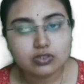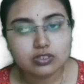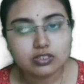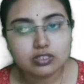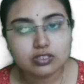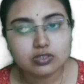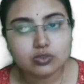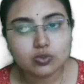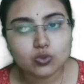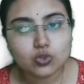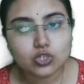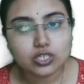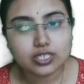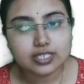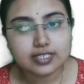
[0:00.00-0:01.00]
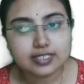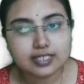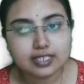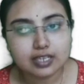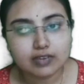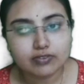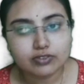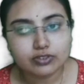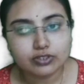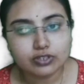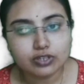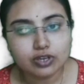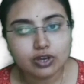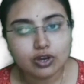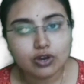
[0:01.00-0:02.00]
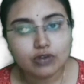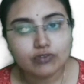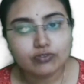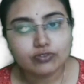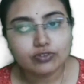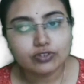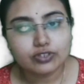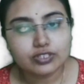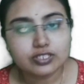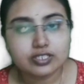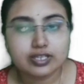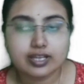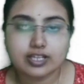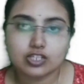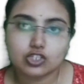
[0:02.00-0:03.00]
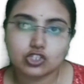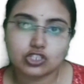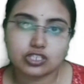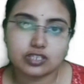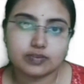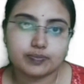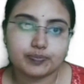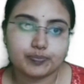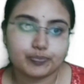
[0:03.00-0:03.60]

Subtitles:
This is usually seen after the first HD.